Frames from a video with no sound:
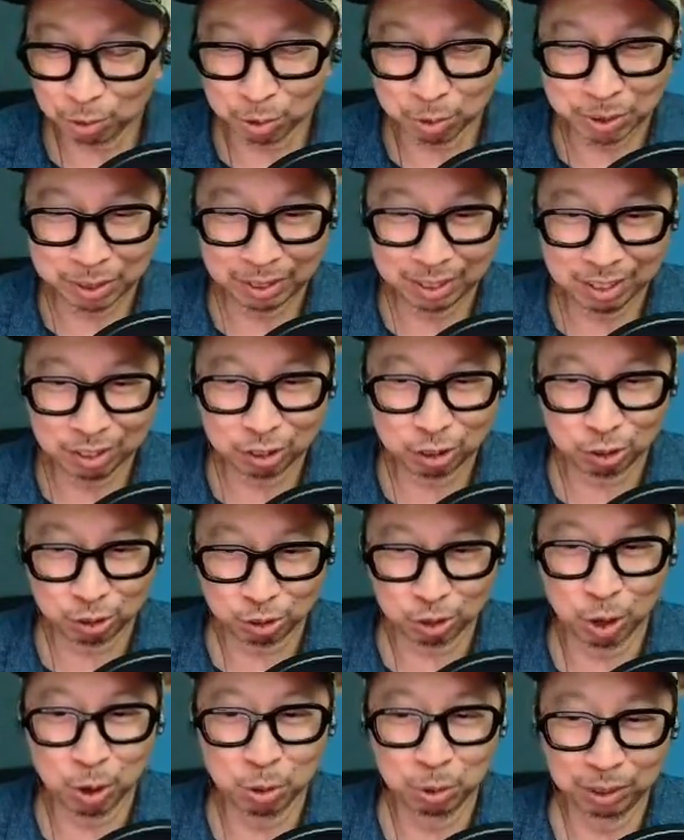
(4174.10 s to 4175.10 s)
released
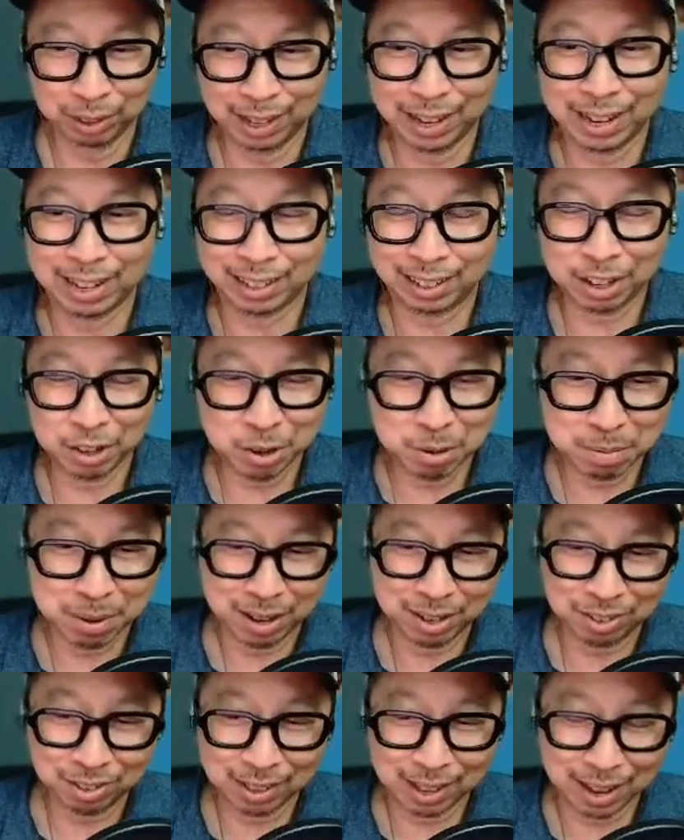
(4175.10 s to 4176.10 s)
so late. Can you
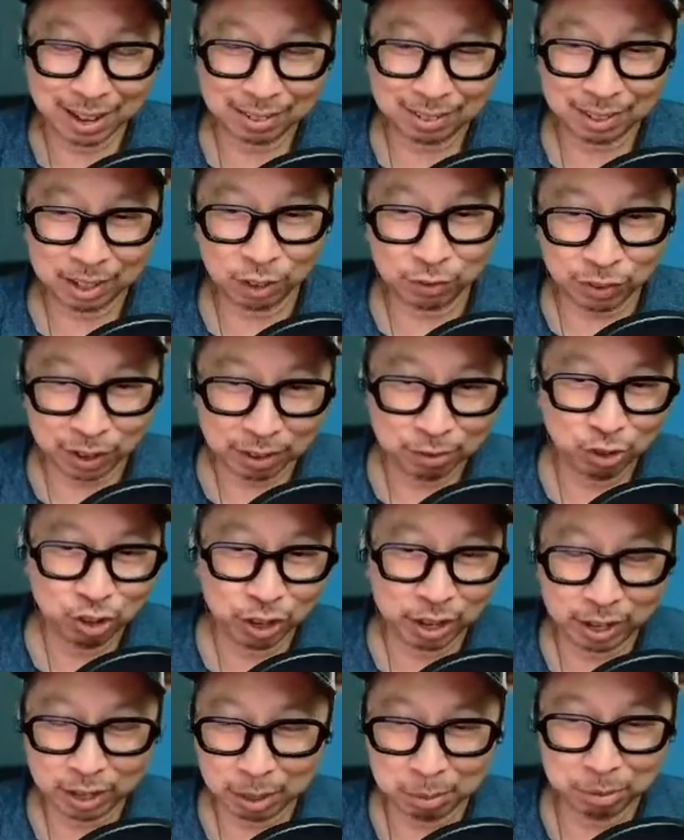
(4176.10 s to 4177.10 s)
imagine the
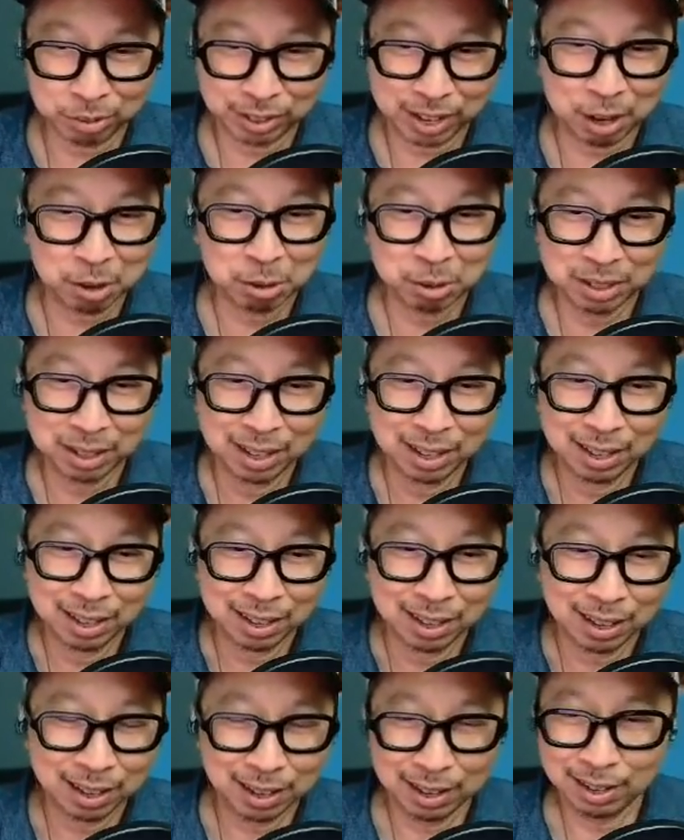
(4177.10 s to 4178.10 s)
X95J comes out
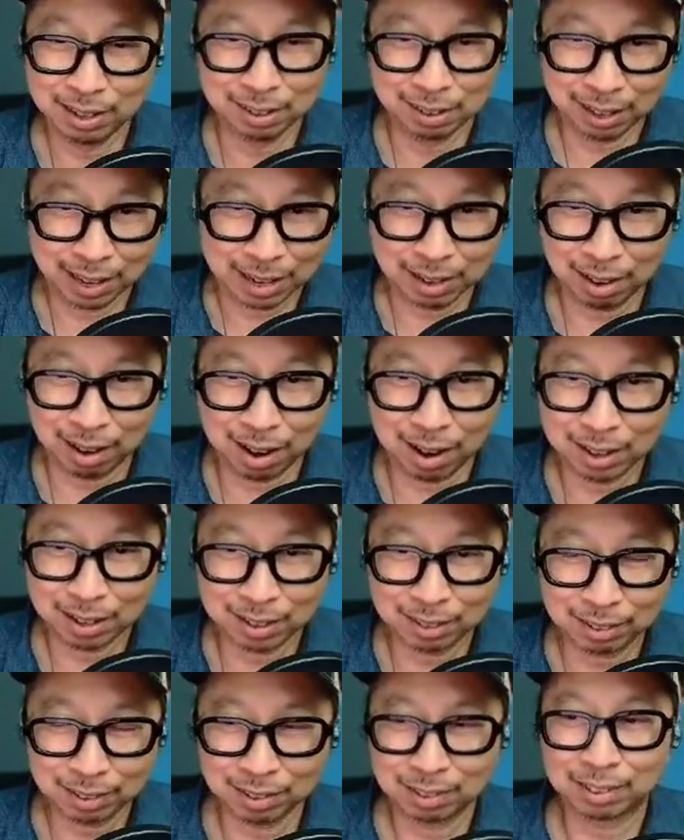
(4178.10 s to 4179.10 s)
in late
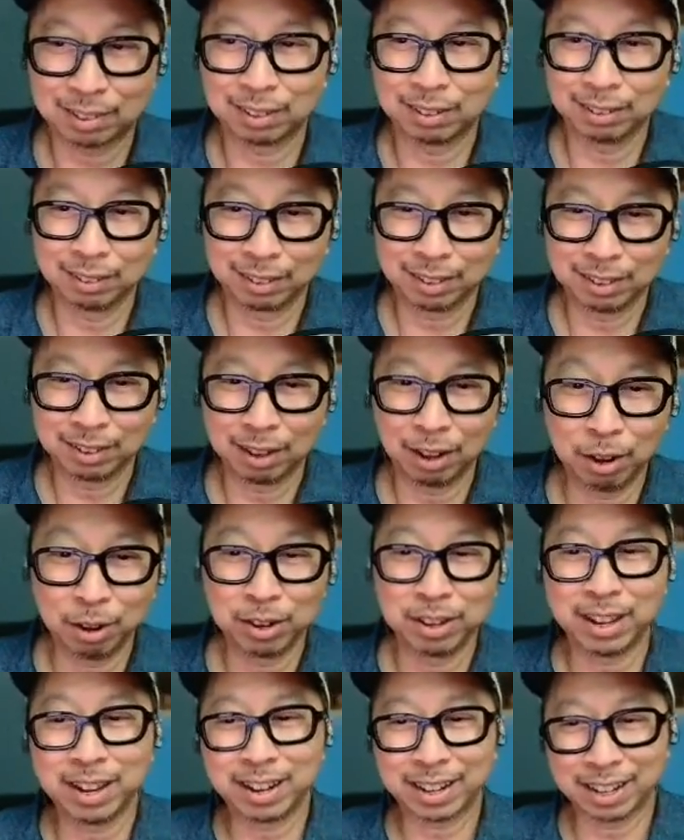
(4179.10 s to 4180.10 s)
August and suddenly, oh,
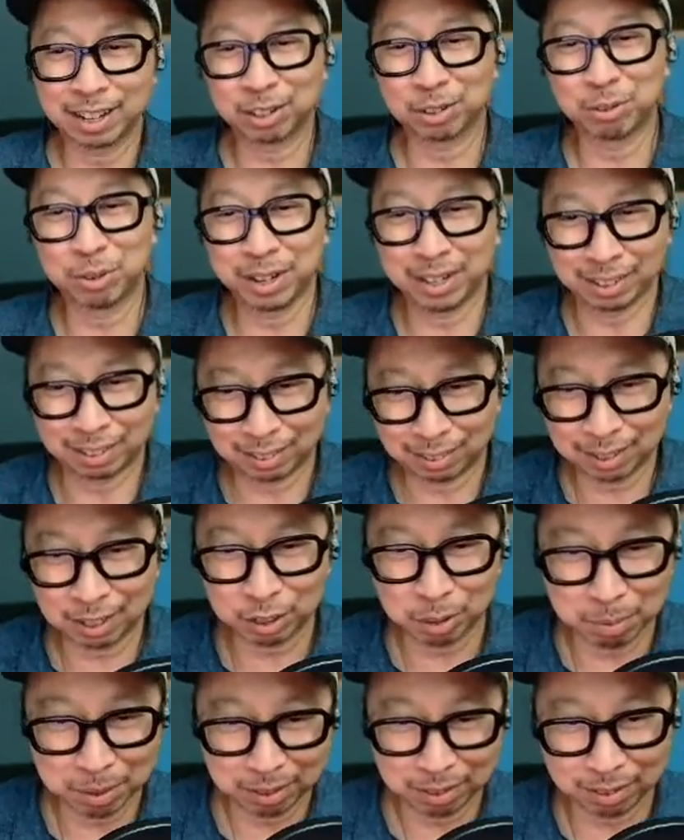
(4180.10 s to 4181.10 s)
look, guess what? 6
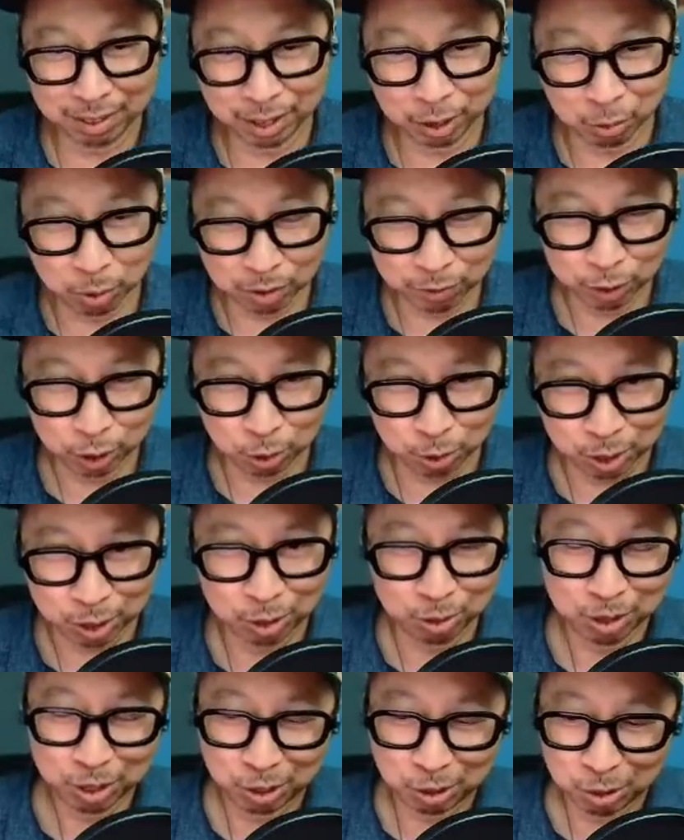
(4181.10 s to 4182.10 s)
months later, we have a
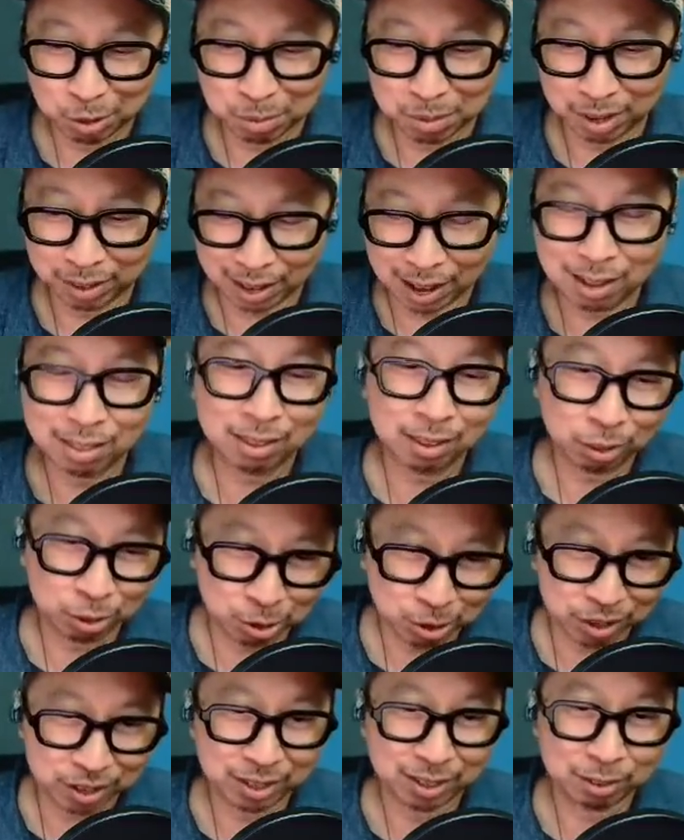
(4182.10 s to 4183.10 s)
2022 model. I think they're
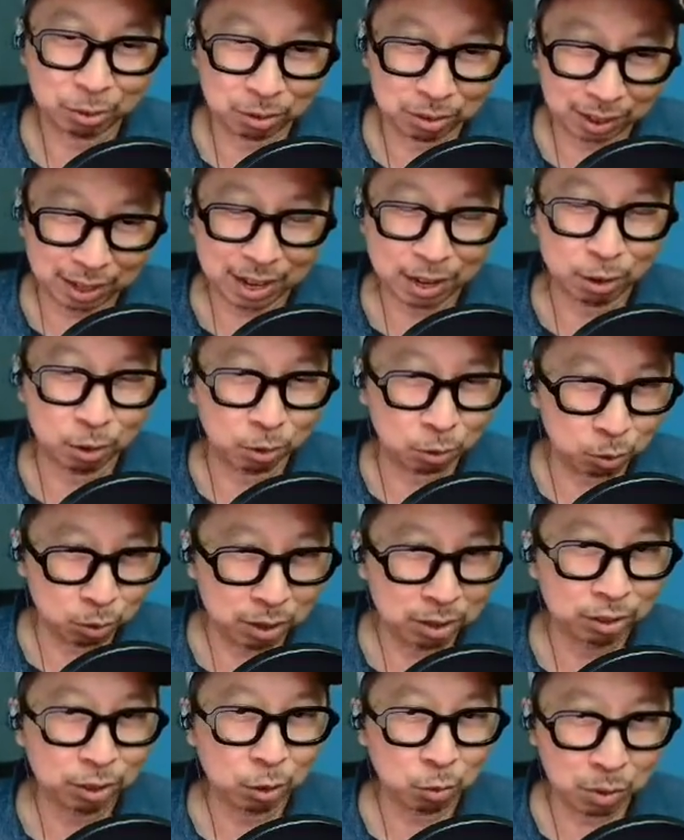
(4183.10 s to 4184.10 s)
going to kind of
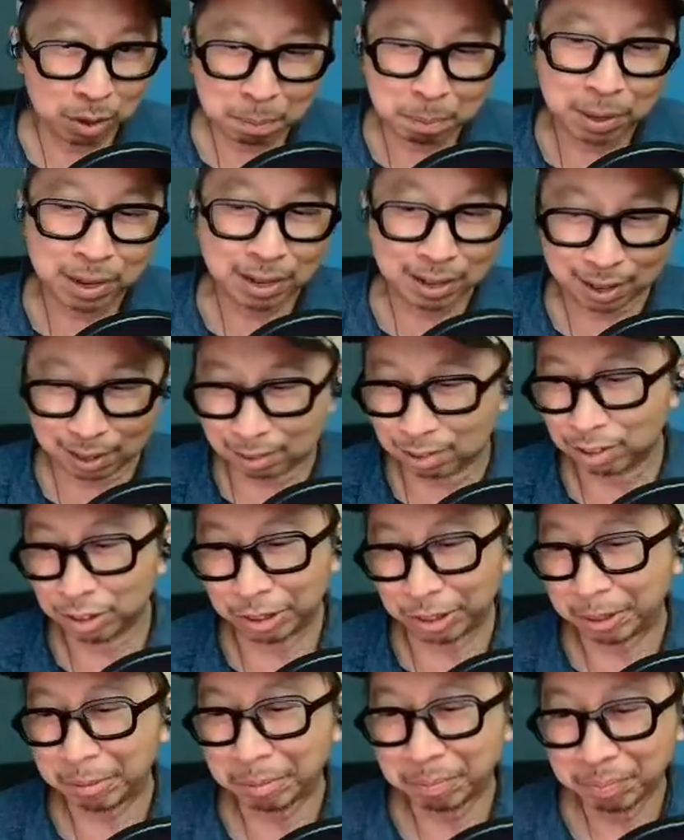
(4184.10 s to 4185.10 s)
rinse and repeat next
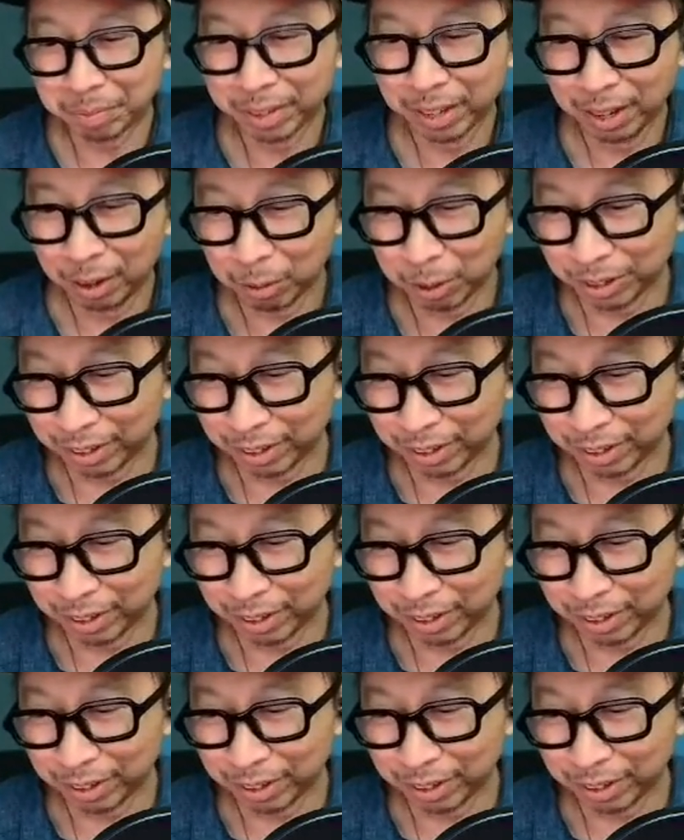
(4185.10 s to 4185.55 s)
year. What do you